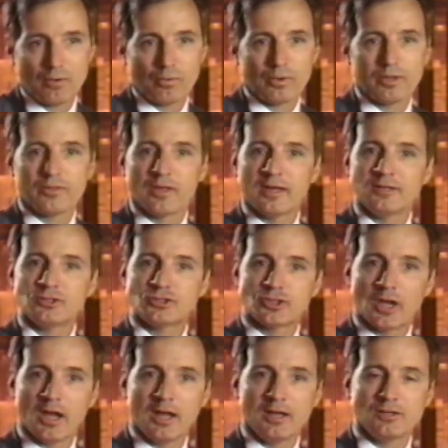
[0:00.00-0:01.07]
We then
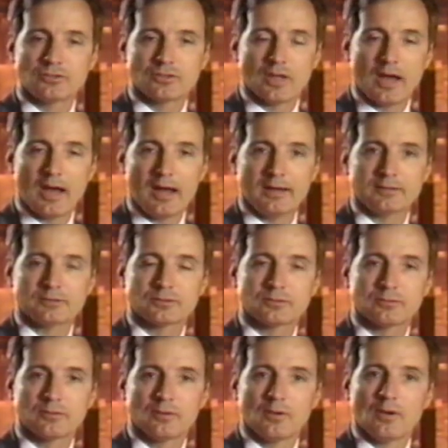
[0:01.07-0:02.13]
changed that,
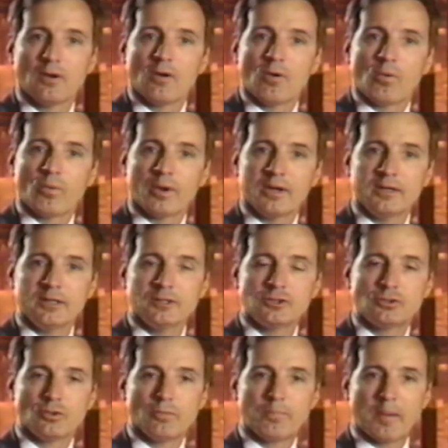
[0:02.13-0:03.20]
went
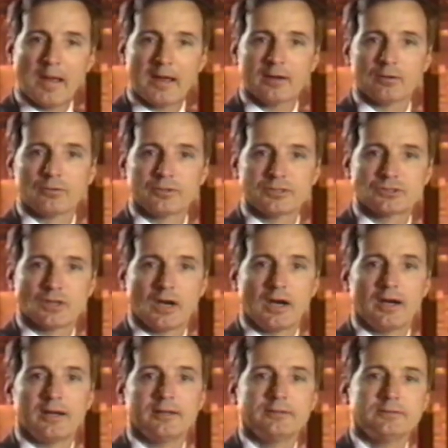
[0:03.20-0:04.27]
into panel
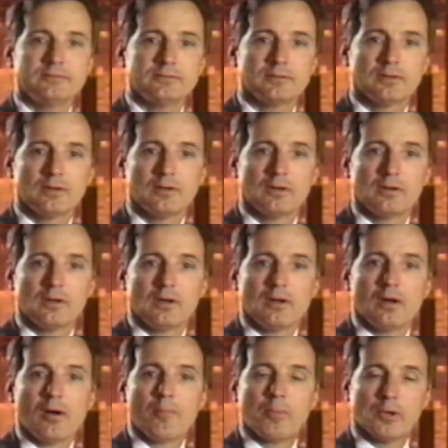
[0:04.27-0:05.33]
design,
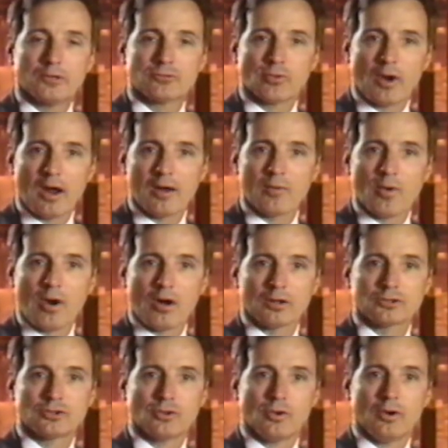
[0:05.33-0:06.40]
put drywall
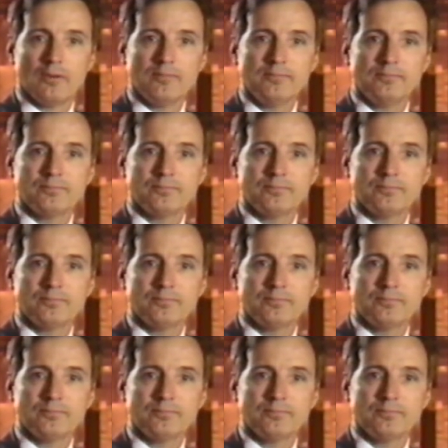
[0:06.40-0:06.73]
to them,